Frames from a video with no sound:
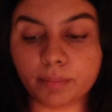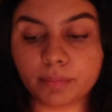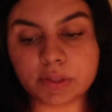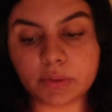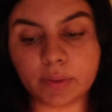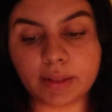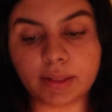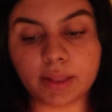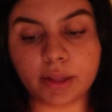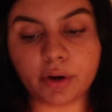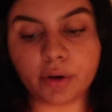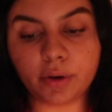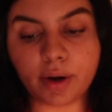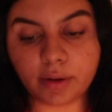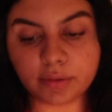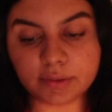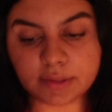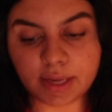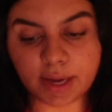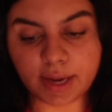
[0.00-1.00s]
So I let her
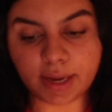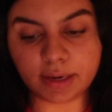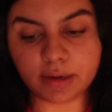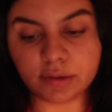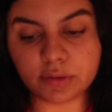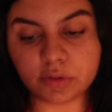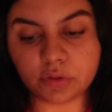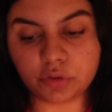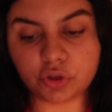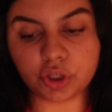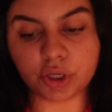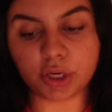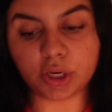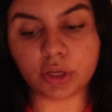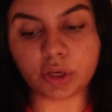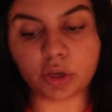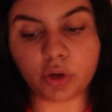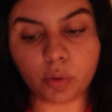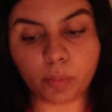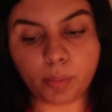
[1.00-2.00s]
outside so she
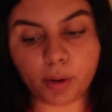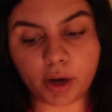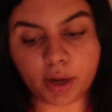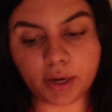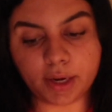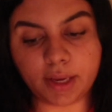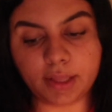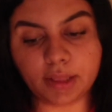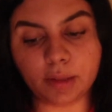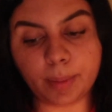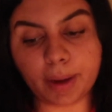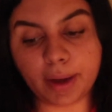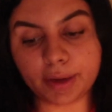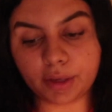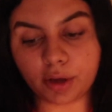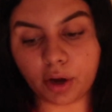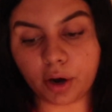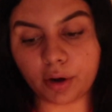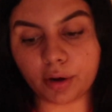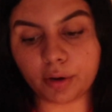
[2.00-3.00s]
can go potty in the
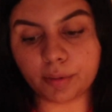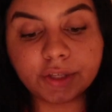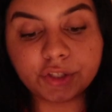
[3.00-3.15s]
backyard.